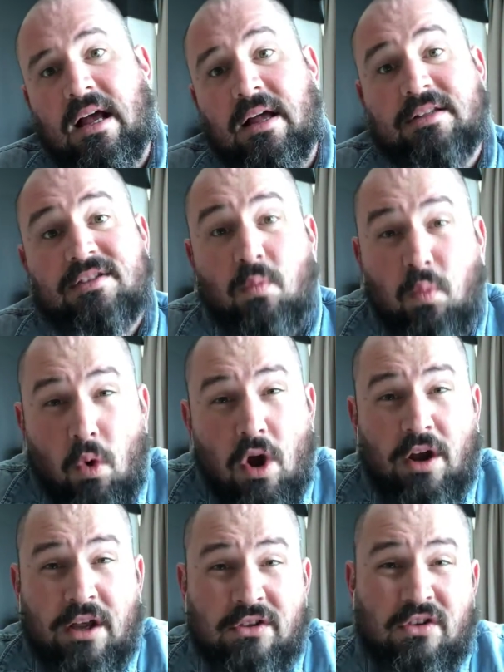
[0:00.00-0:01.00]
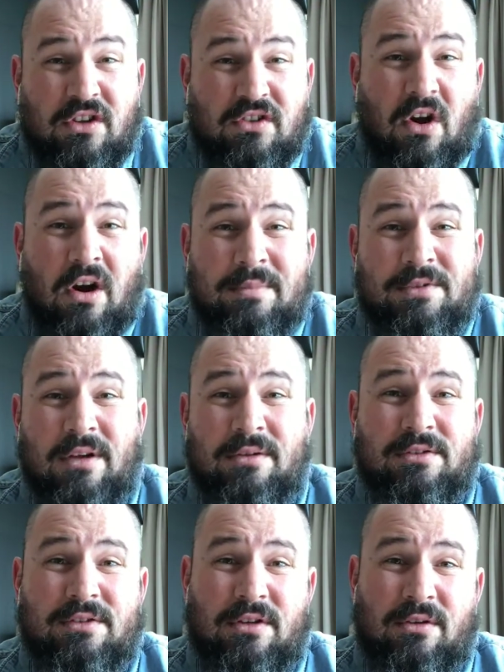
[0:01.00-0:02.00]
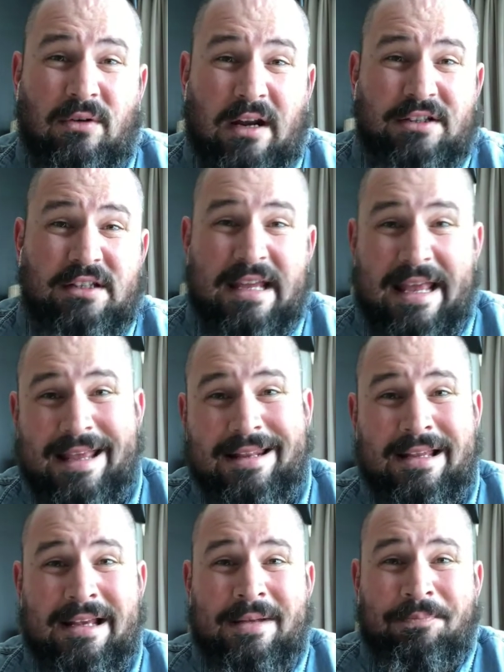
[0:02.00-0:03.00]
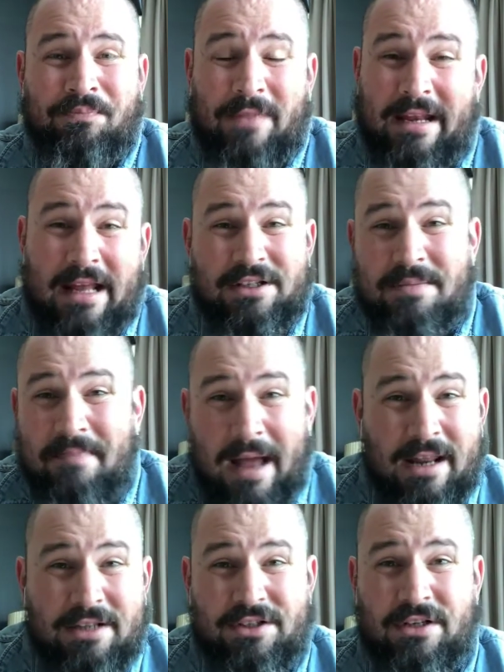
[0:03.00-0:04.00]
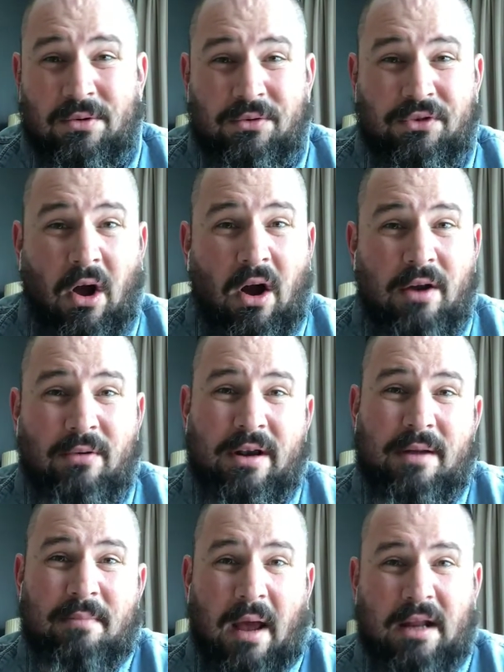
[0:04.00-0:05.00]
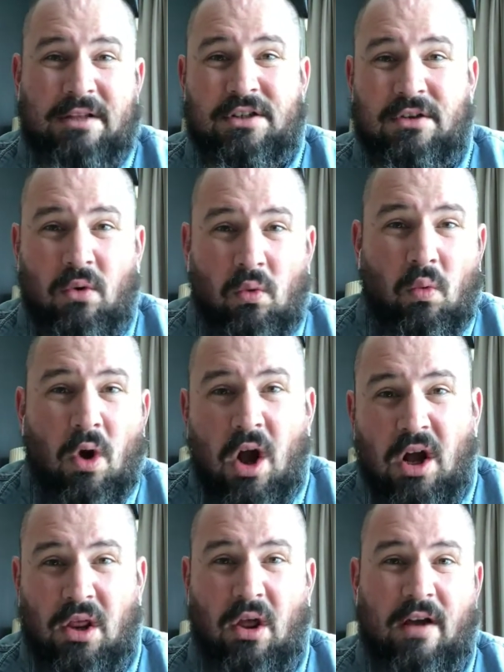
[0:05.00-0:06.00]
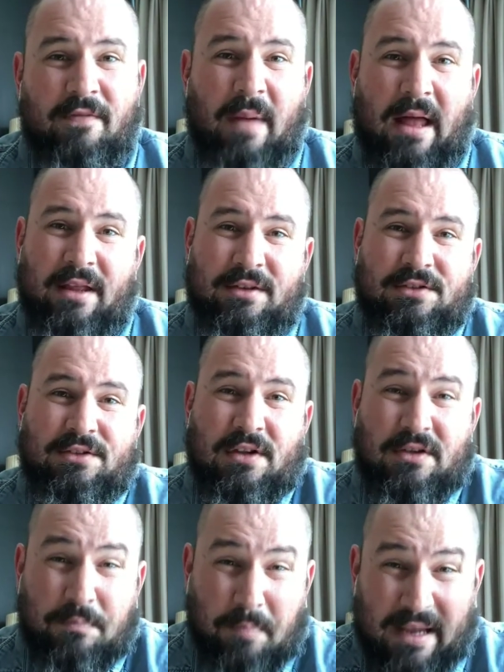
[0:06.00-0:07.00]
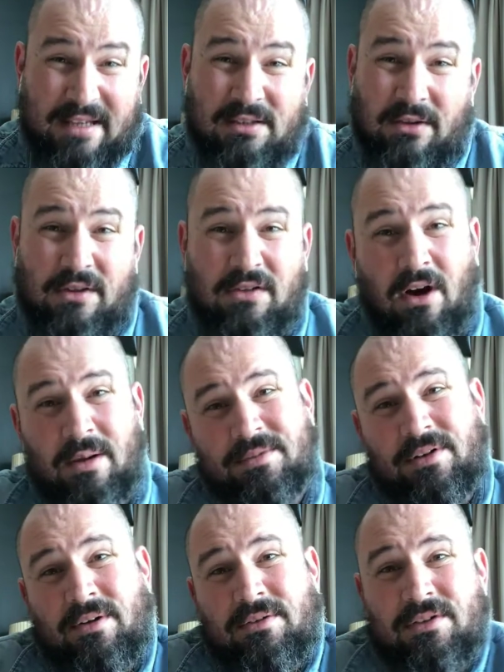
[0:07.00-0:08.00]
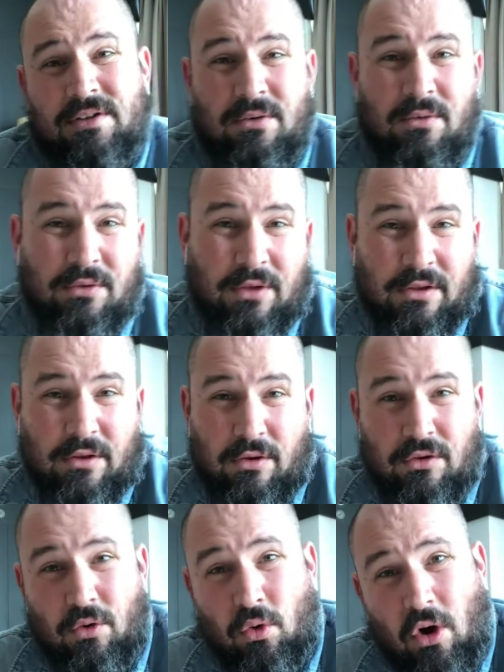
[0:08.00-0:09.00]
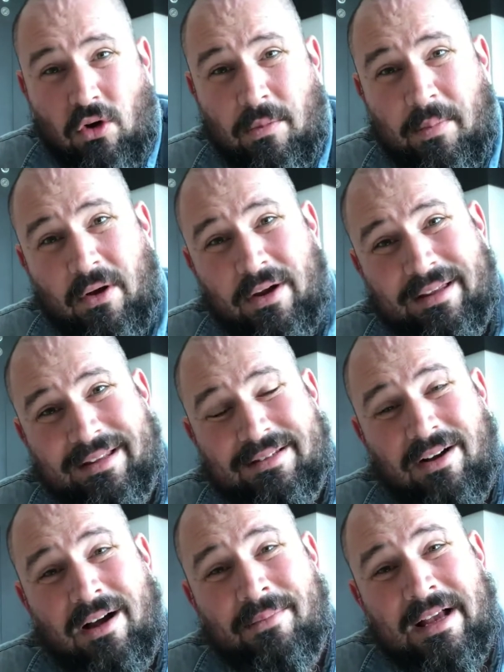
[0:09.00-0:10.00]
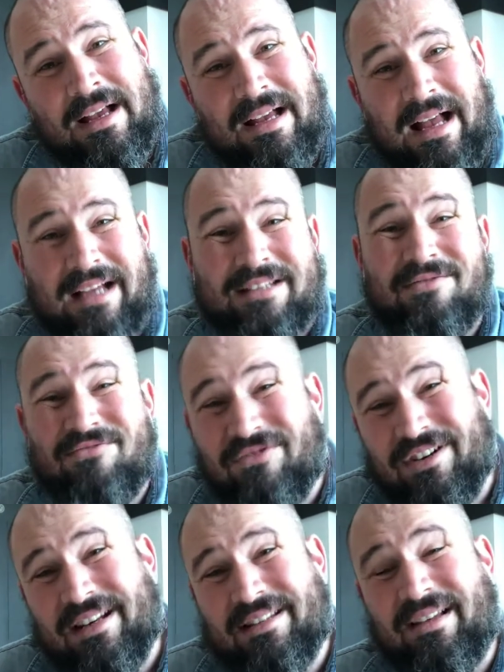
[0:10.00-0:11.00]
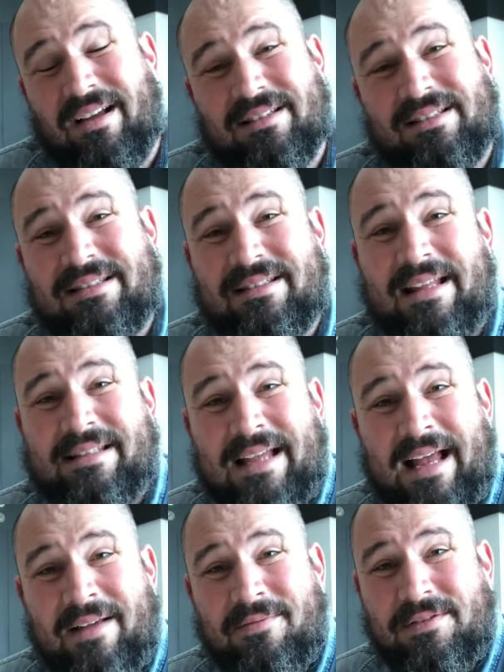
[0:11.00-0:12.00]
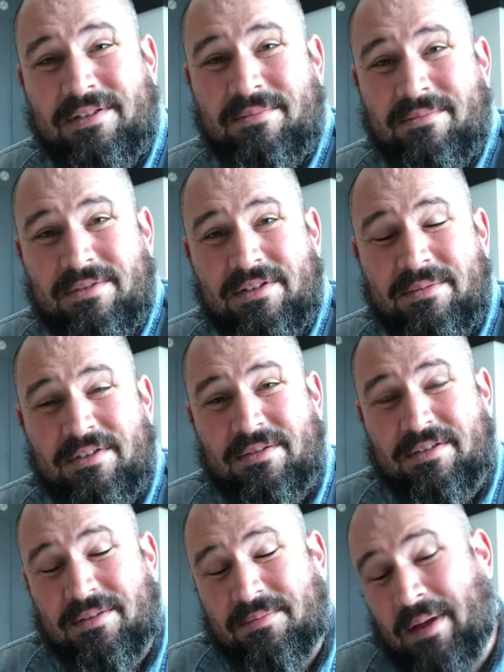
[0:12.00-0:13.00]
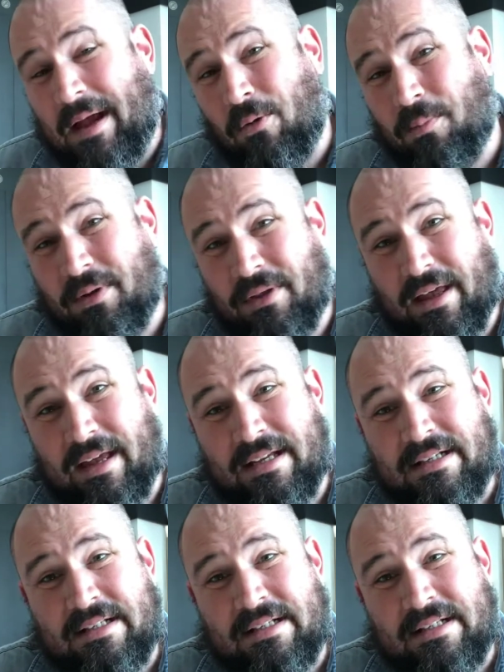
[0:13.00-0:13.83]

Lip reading: So working to the time zones that you're actually in, and actually managing your diary and managing your work-life balance based on the time zones that you're occupying at the time, actually really does tend to have some help there.